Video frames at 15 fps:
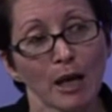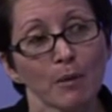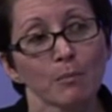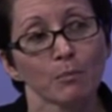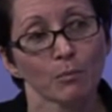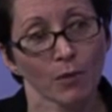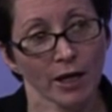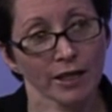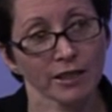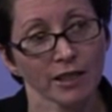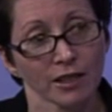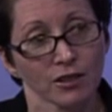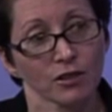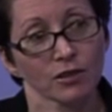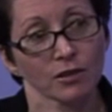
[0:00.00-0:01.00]
my
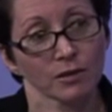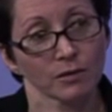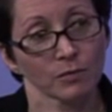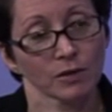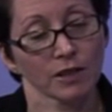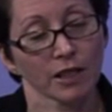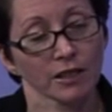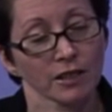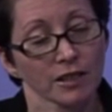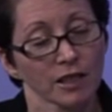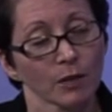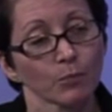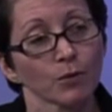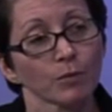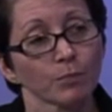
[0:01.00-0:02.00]
next step
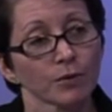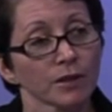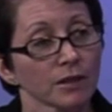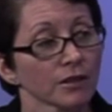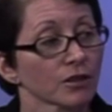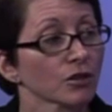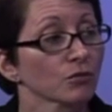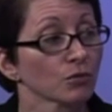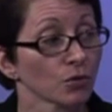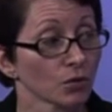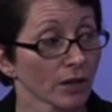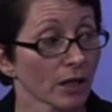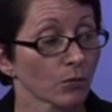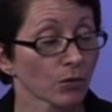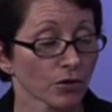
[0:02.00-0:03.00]
would be to rule
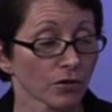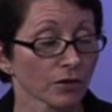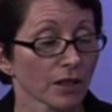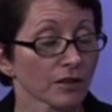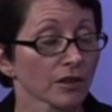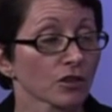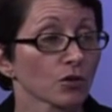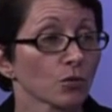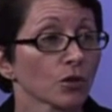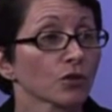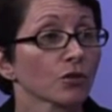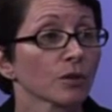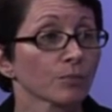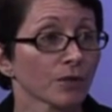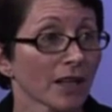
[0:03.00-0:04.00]
out whether or not there's an auditory
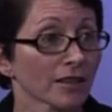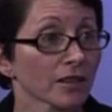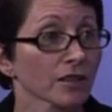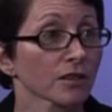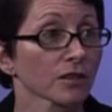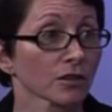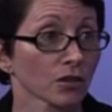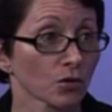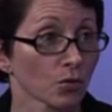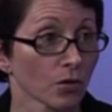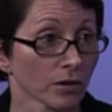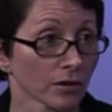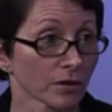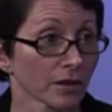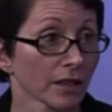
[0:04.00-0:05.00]
processing
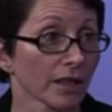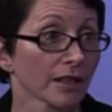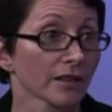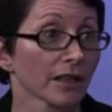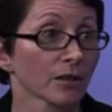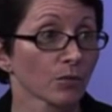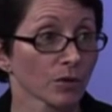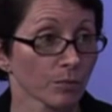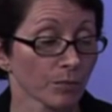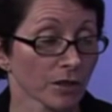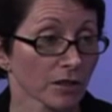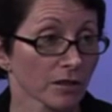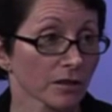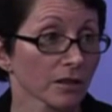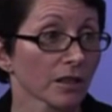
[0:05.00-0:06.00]
disorder and that it was
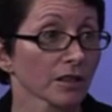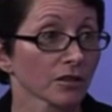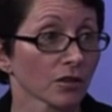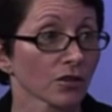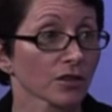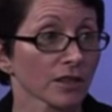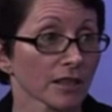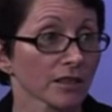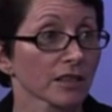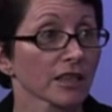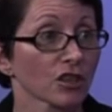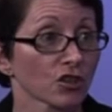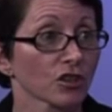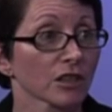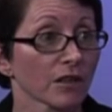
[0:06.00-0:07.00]
misdiagnosed as
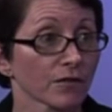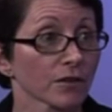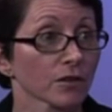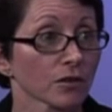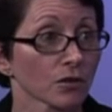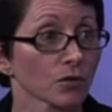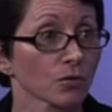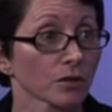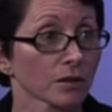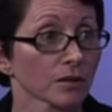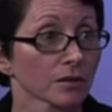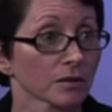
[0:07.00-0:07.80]
attention deficit disorder.